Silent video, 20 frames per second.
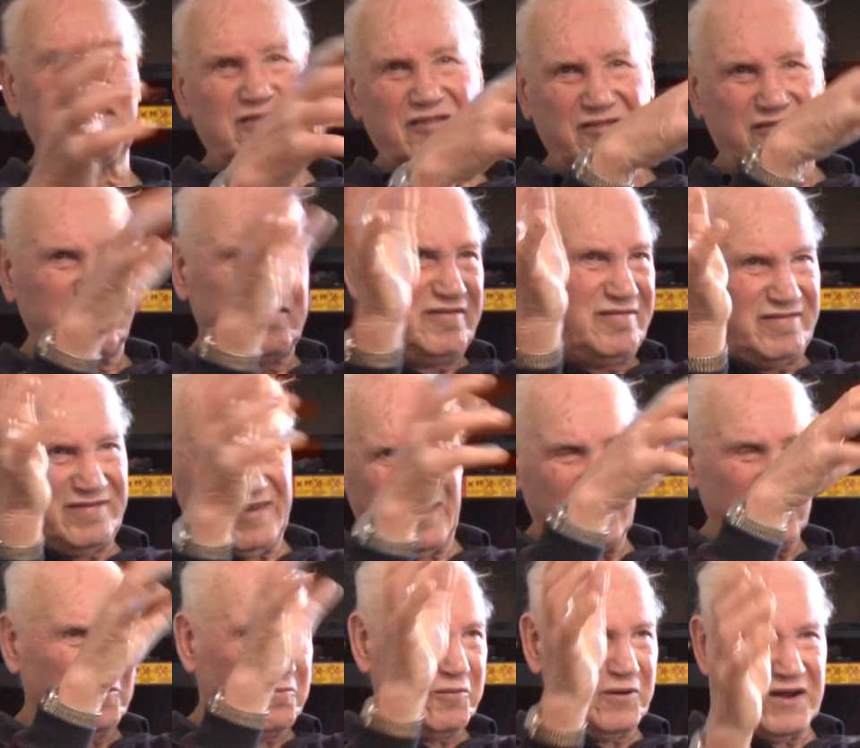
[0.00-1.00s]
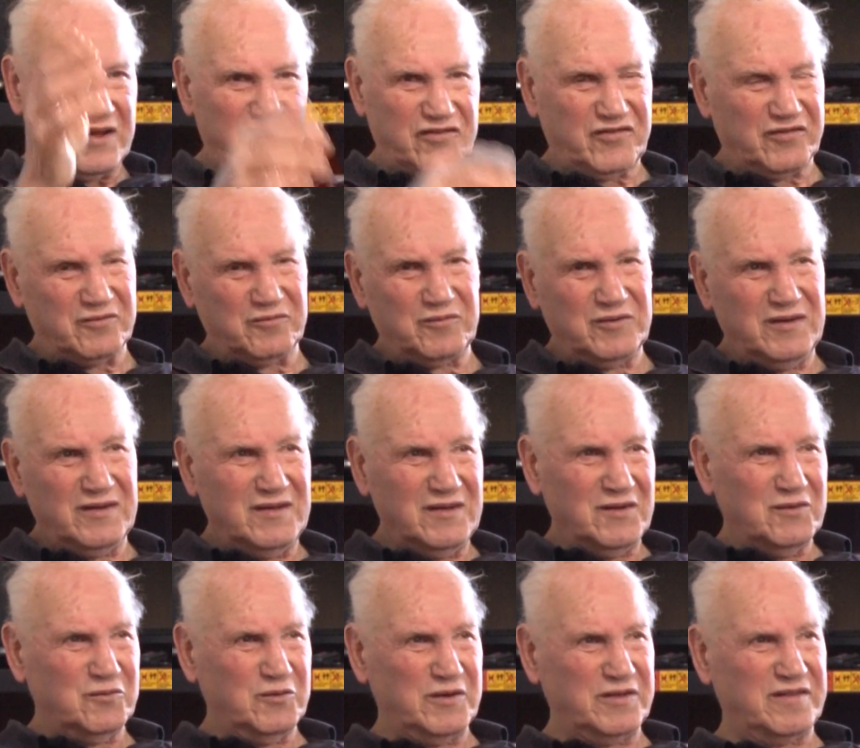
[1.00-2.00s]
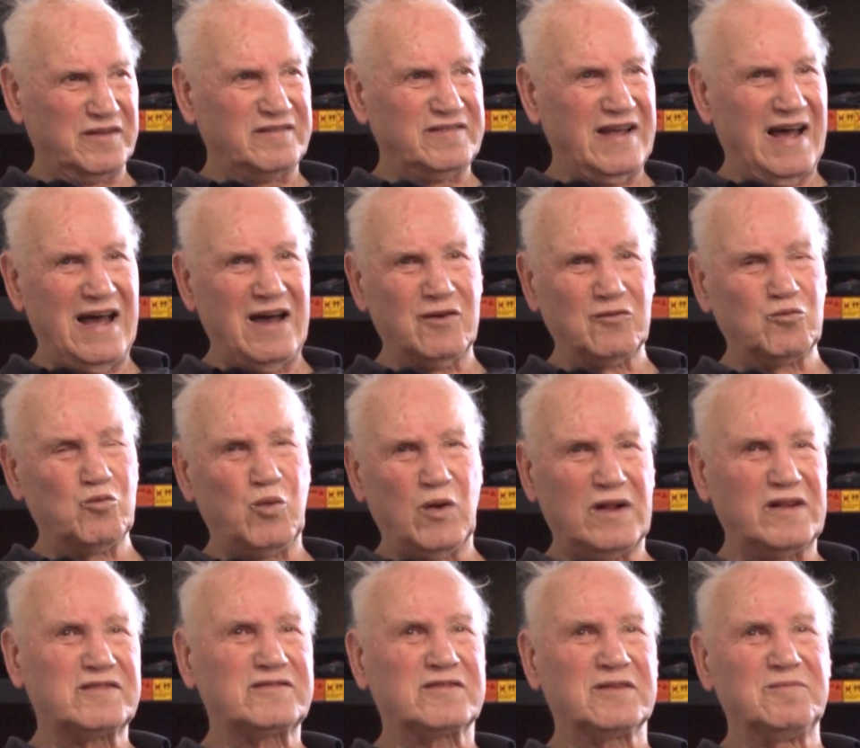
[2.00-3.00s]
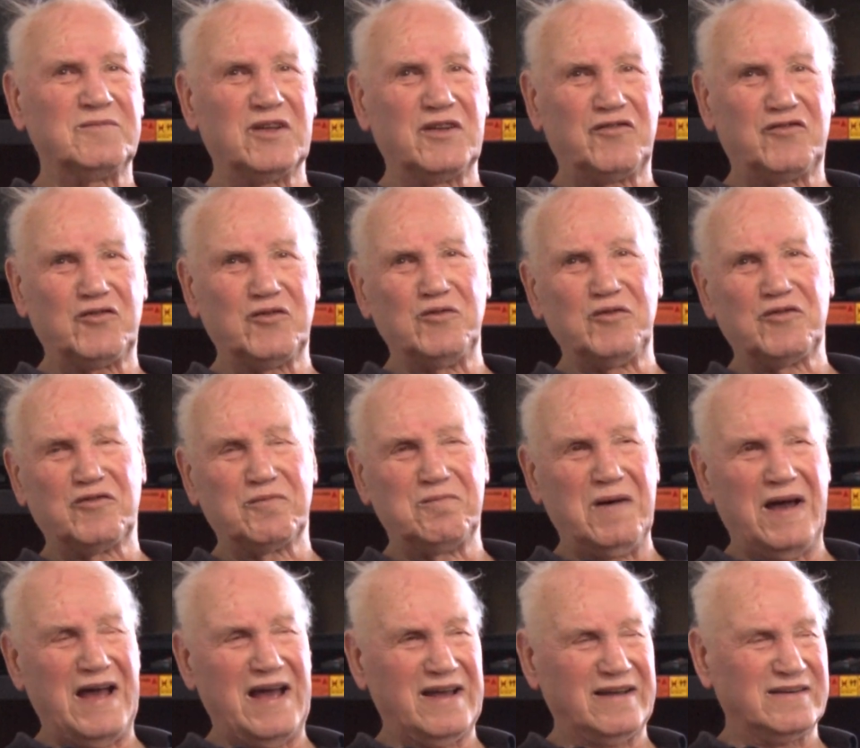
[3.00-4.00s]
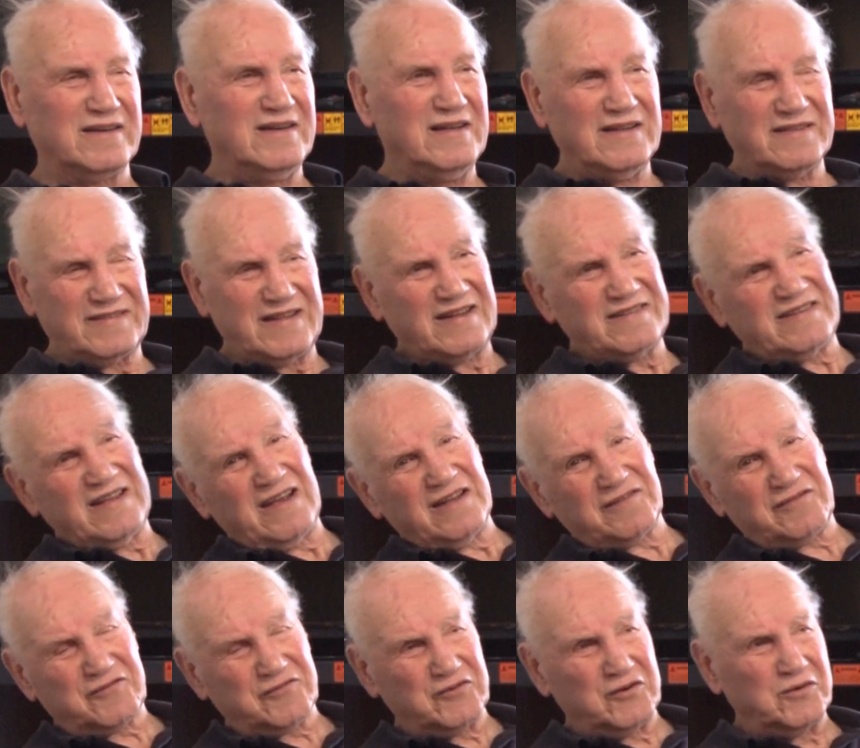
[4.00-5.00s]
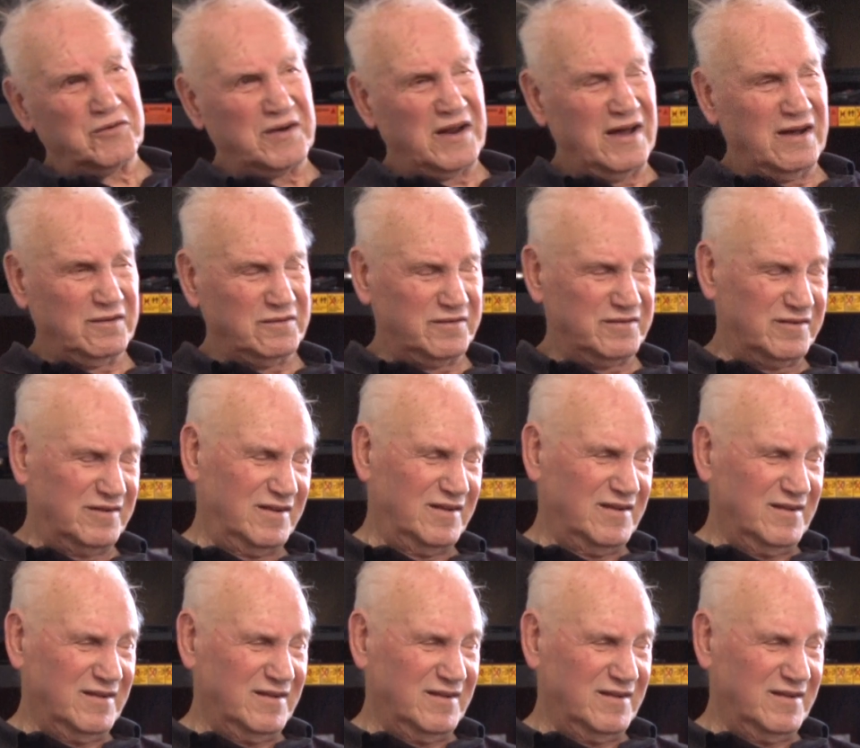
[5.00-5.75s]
celebration where the town welcomed the Jews back that they had thrown out.